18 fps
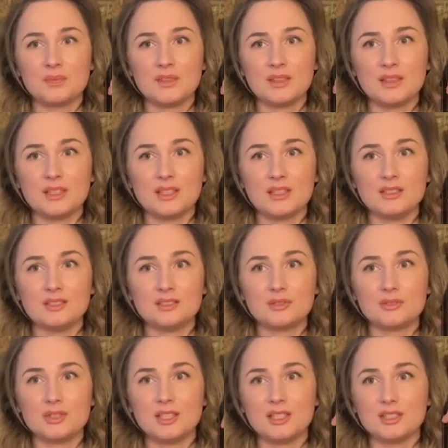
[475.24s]
D
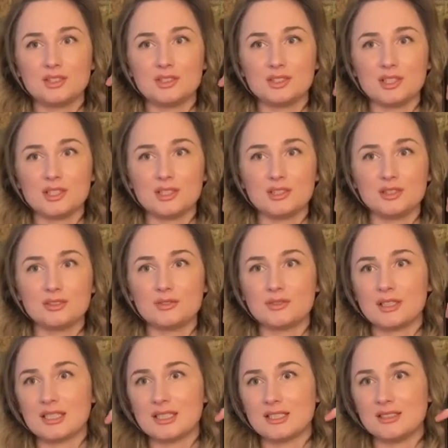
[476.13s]
string, G
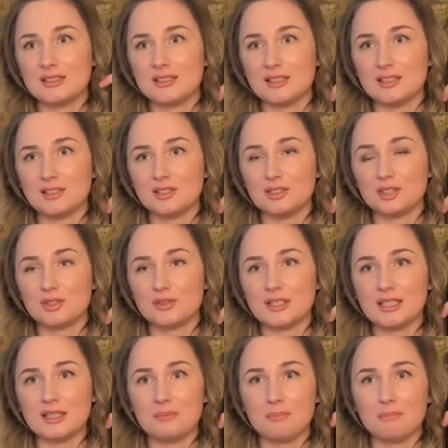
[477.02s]
string, C
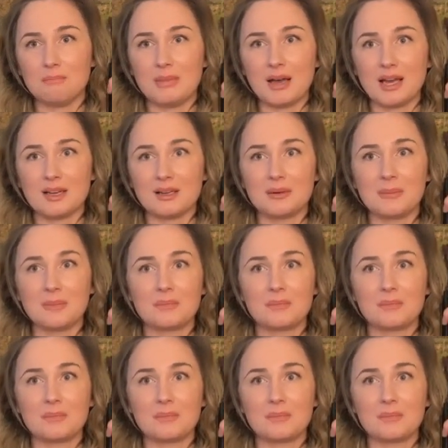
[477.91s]
string, back.